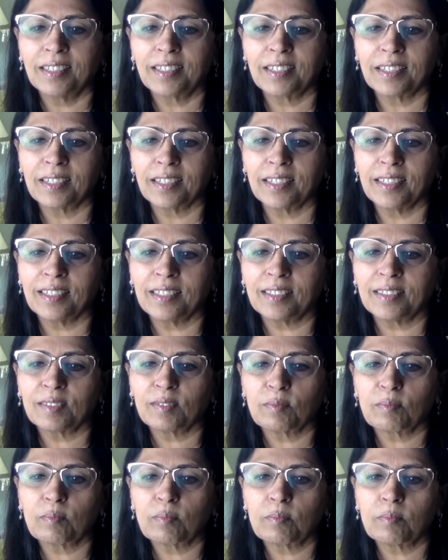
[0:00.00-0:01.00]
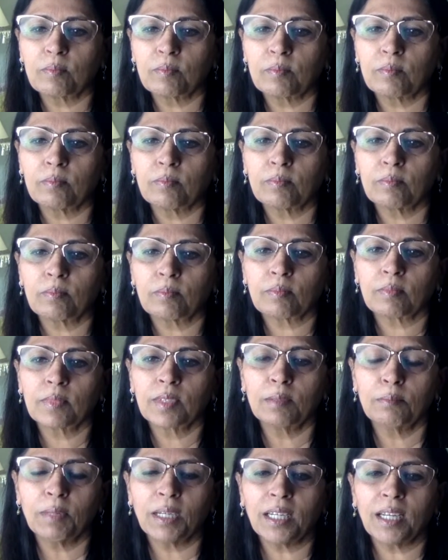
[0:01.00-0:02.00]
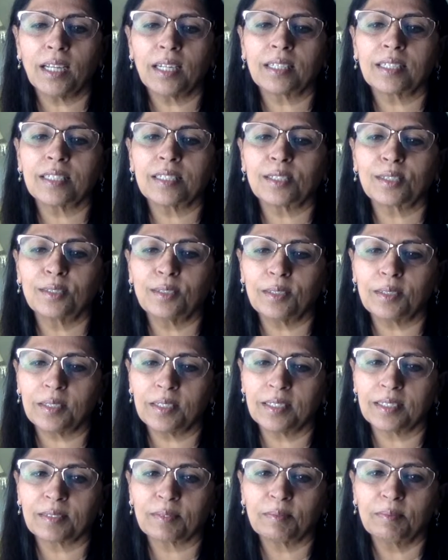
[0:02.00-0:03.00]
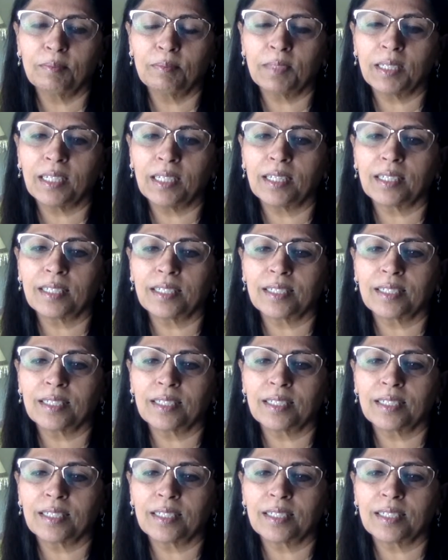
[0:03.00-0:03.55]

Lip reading: right? My health is good. And